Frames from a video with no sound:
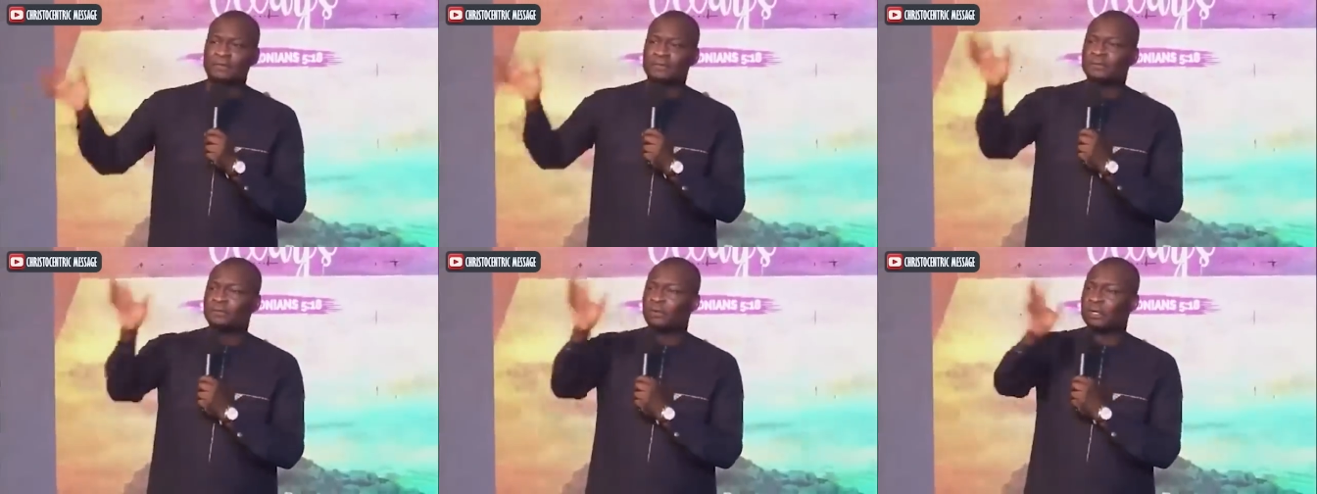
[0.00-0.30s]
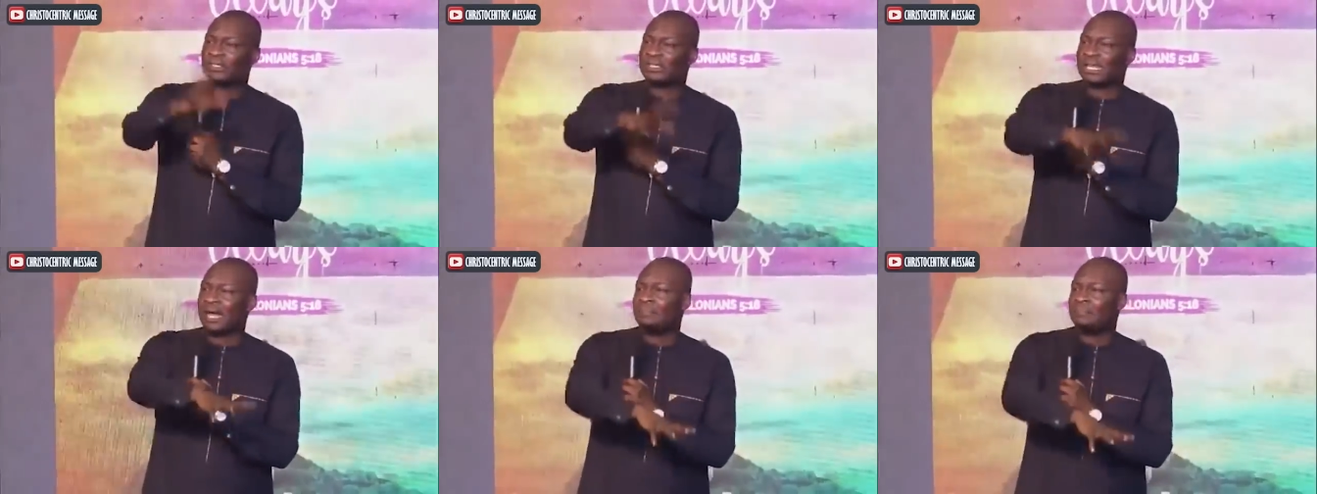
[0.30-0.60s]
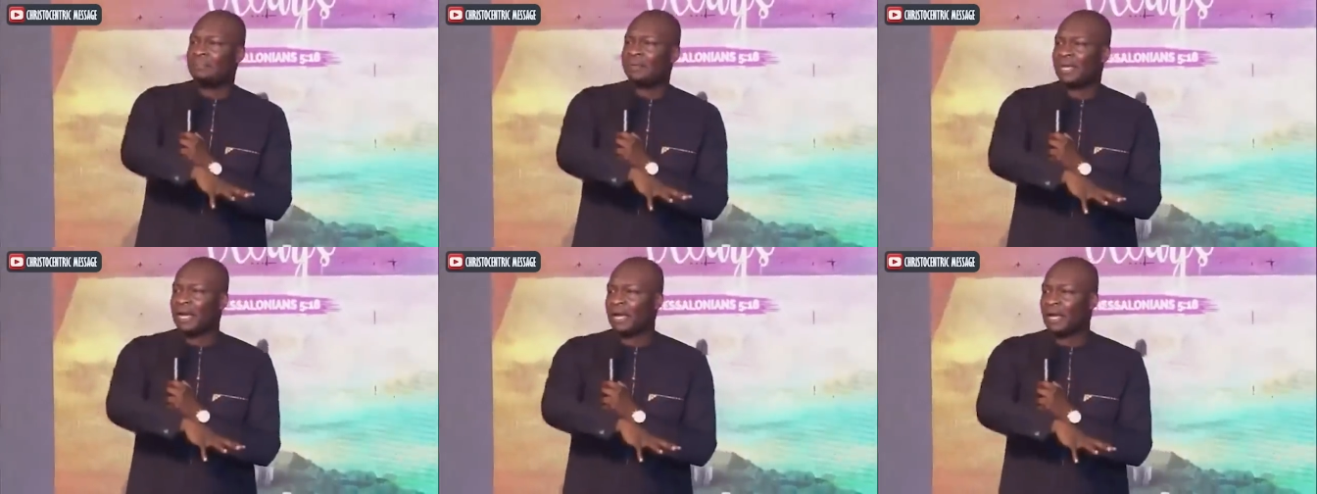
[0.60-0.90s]
for
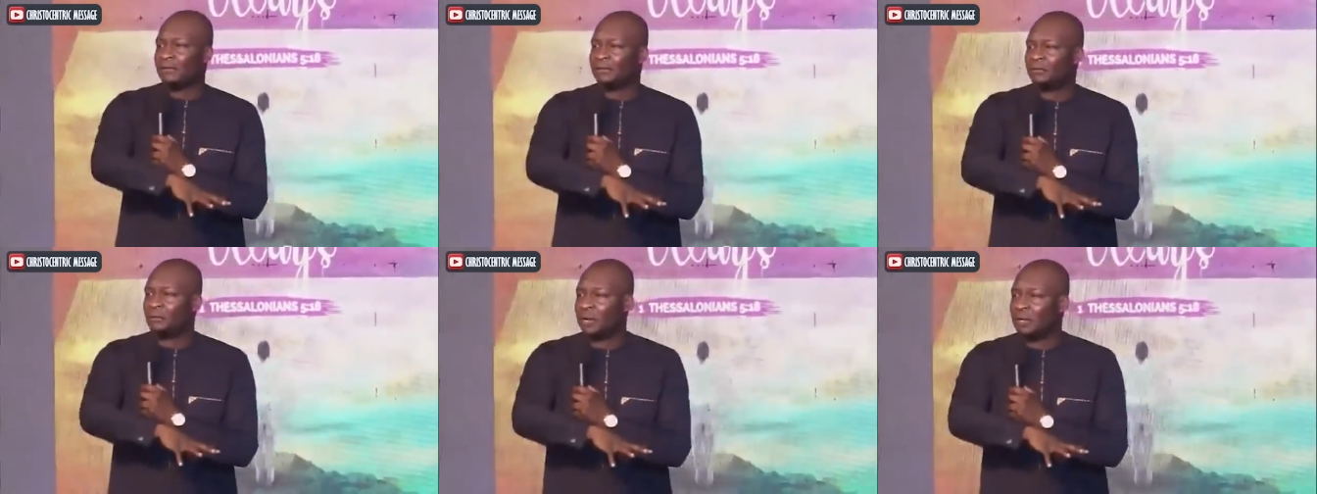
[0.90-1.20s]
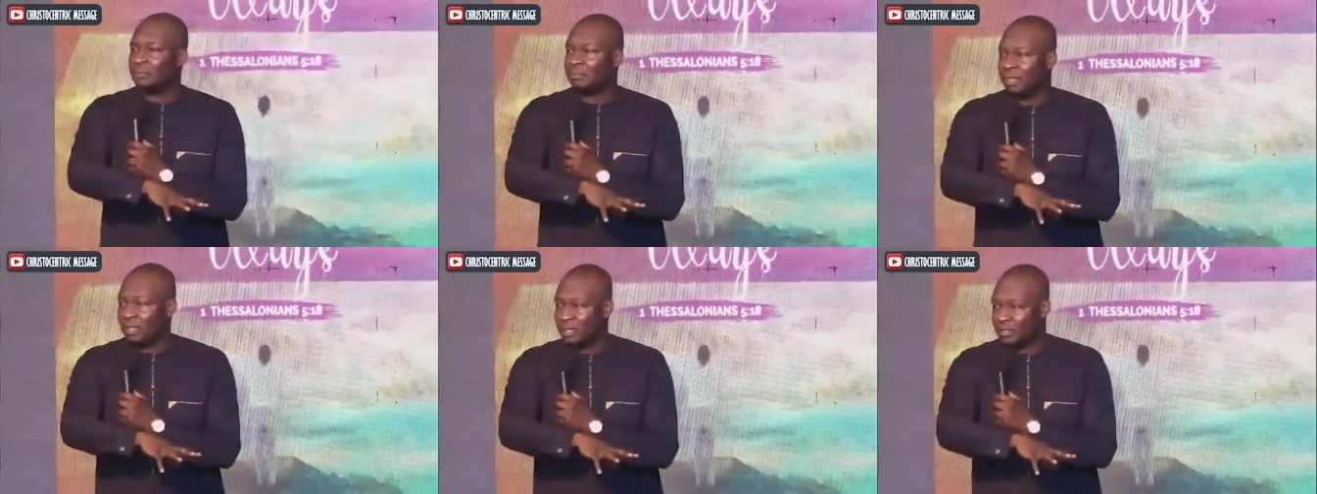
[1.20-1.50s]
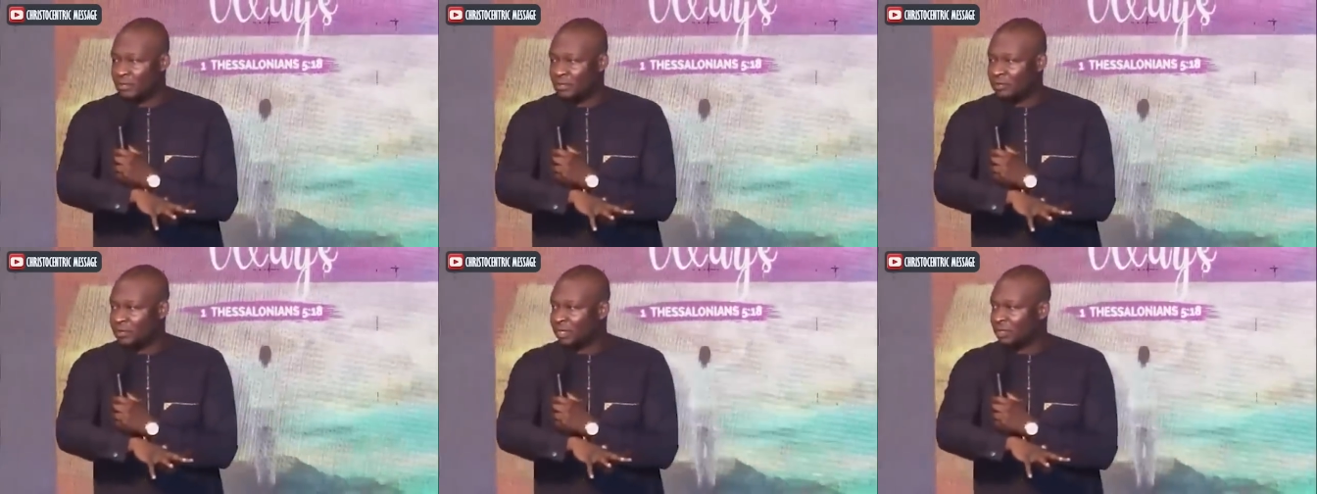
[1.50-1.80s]
Zambia for a
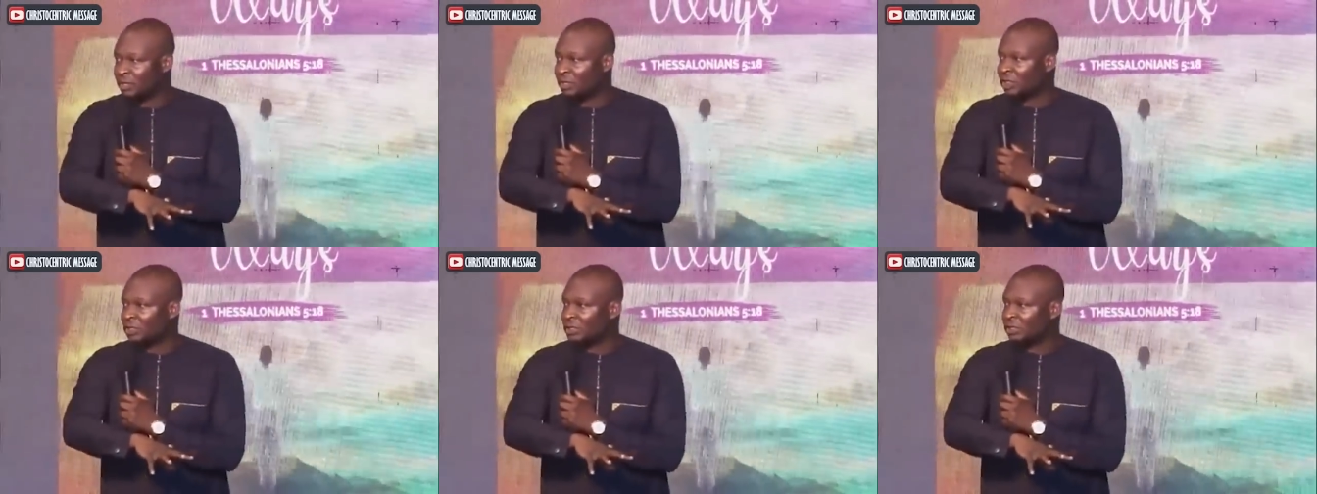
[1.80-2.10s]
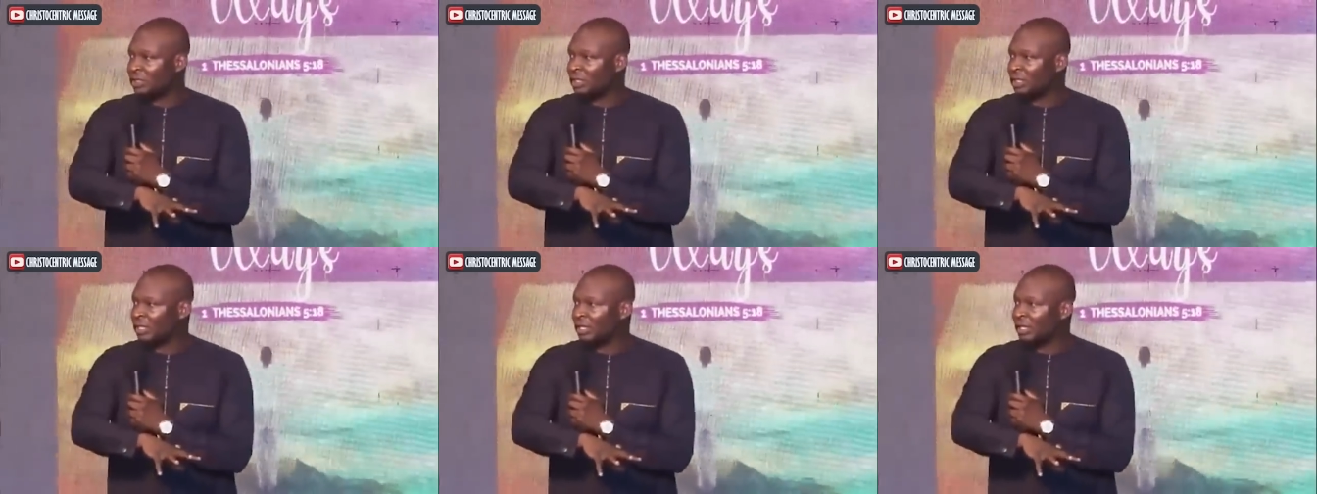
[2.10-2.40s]
ministration